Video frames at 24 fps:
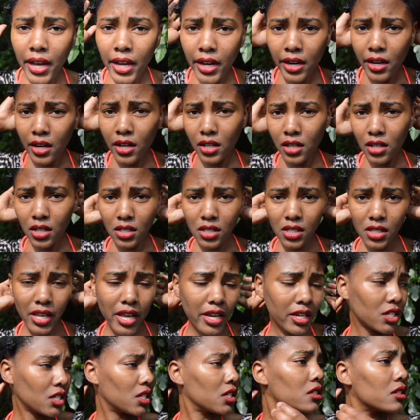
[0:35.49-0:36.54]
hair in these
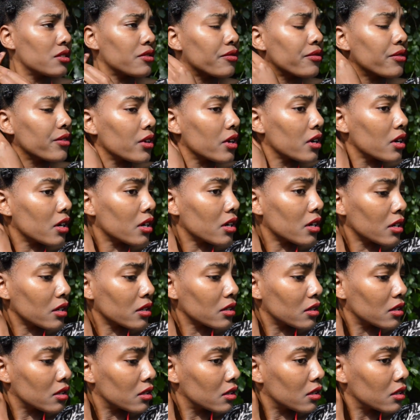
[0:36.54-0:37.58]
sections for
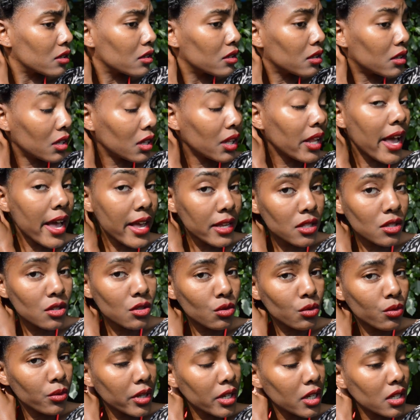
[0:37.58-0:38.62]
the last
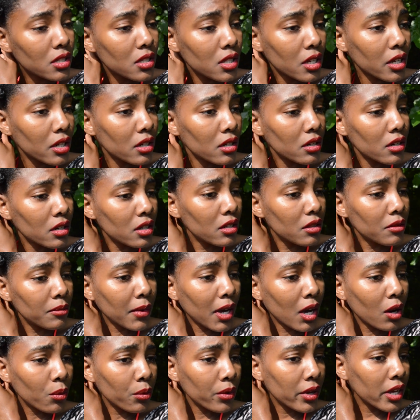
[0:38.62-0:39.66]
2 weeks underneath
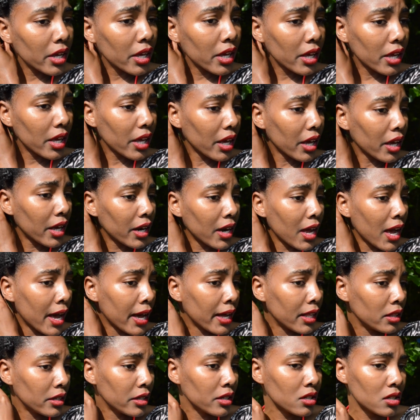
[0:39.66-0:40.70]
my wig, and
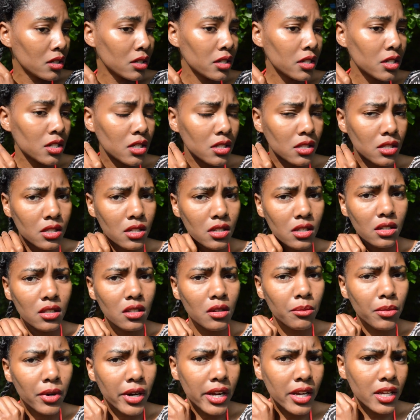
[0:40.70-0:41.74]
I literally just took
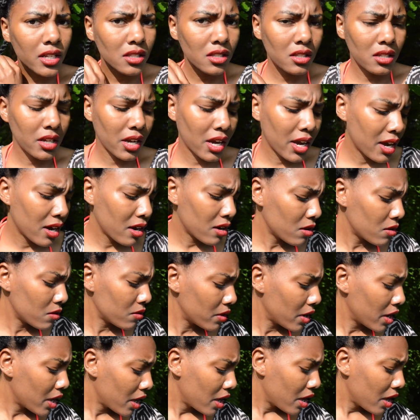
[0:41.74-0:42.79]
the braids
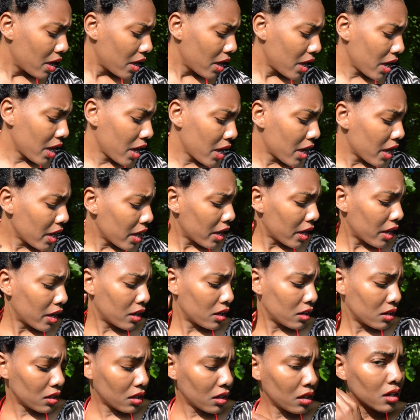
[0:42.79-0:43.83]
down
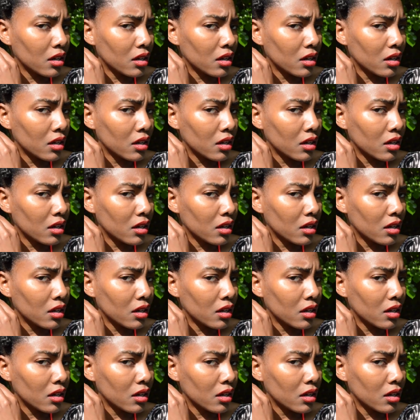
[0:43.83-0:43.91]
and